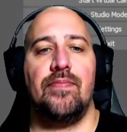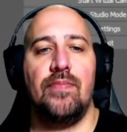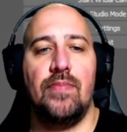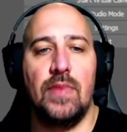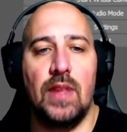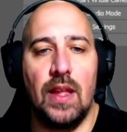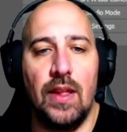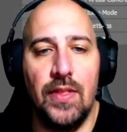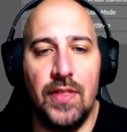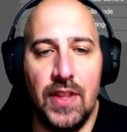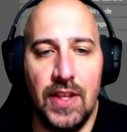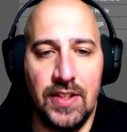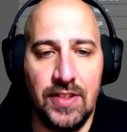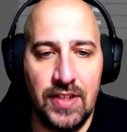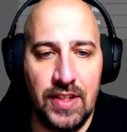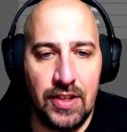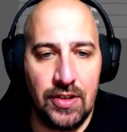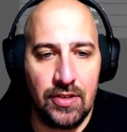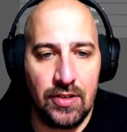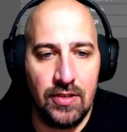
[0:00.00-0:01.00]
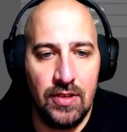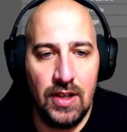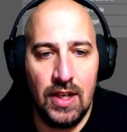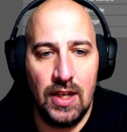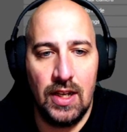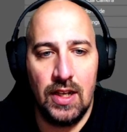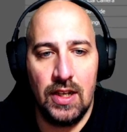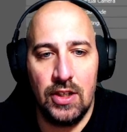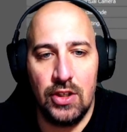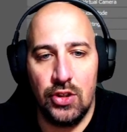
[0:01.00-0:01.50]
this here,
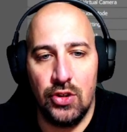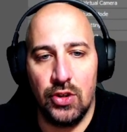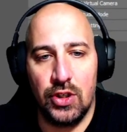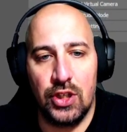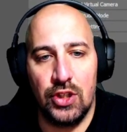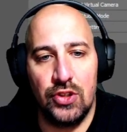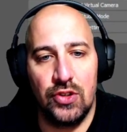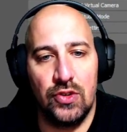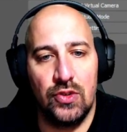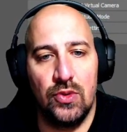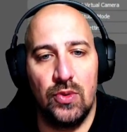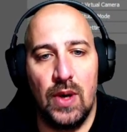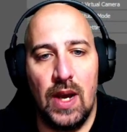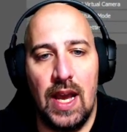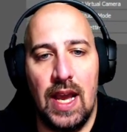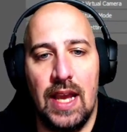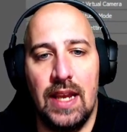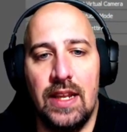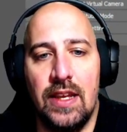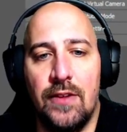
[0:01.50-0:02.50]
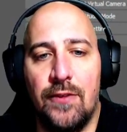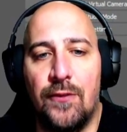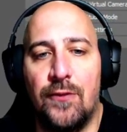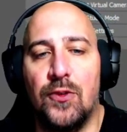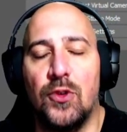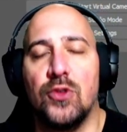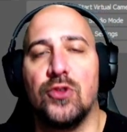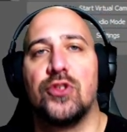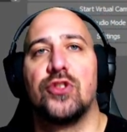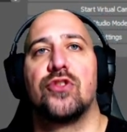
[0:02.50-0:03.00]
you can do any
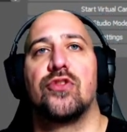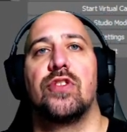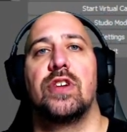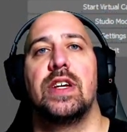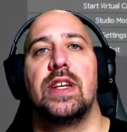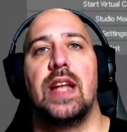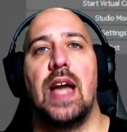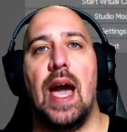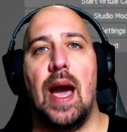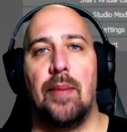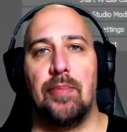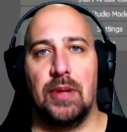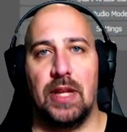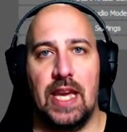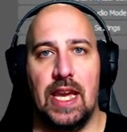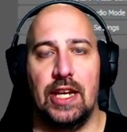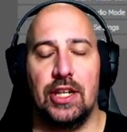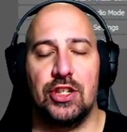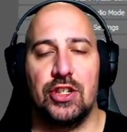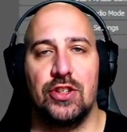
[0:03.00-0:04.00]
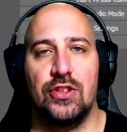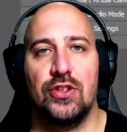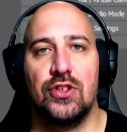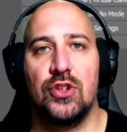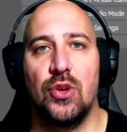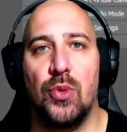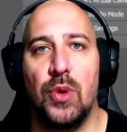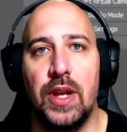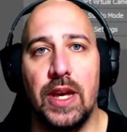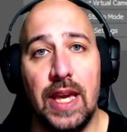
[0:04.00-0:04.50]
full screen application. So
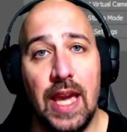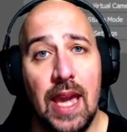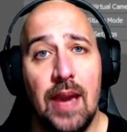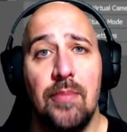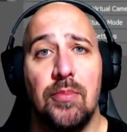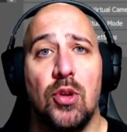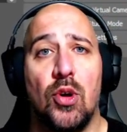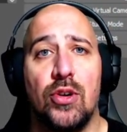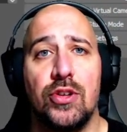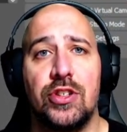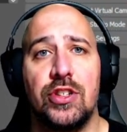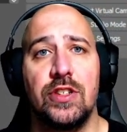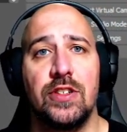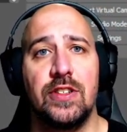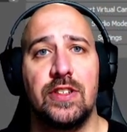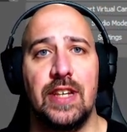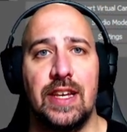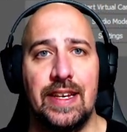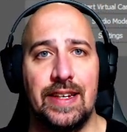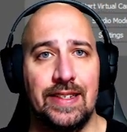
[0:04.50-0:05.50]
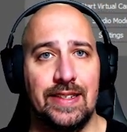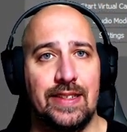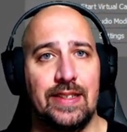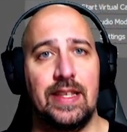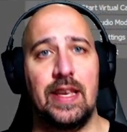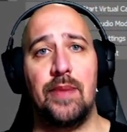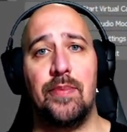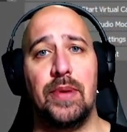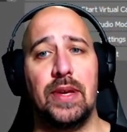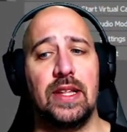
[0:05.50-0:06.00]
when the game launches, it is
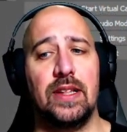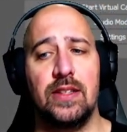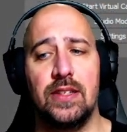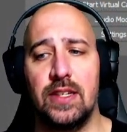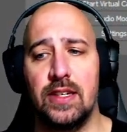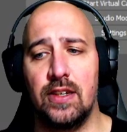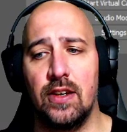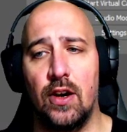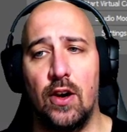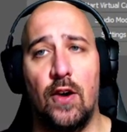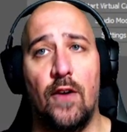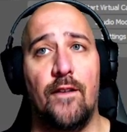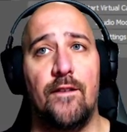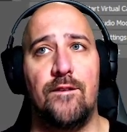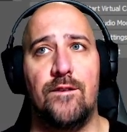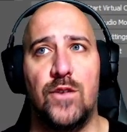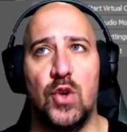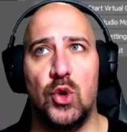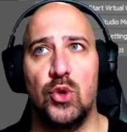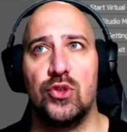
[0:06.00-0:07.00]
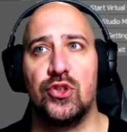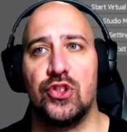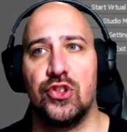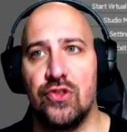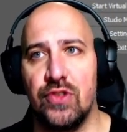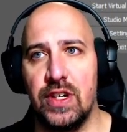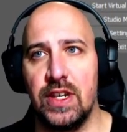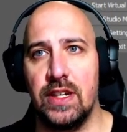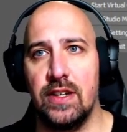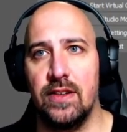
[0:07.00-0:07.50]
typically full
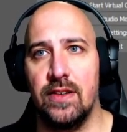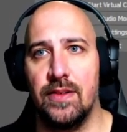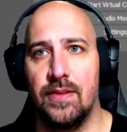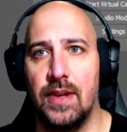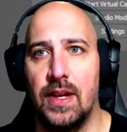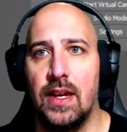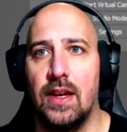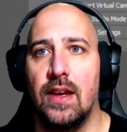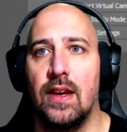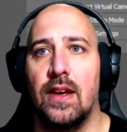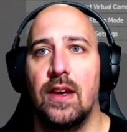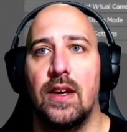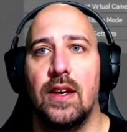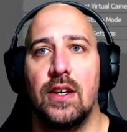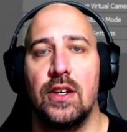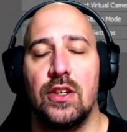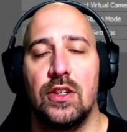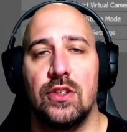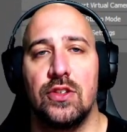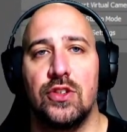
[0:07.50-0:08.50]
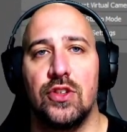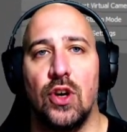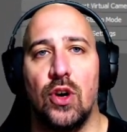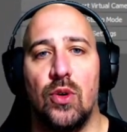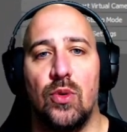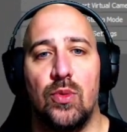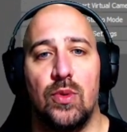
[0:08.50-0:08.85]
screen. So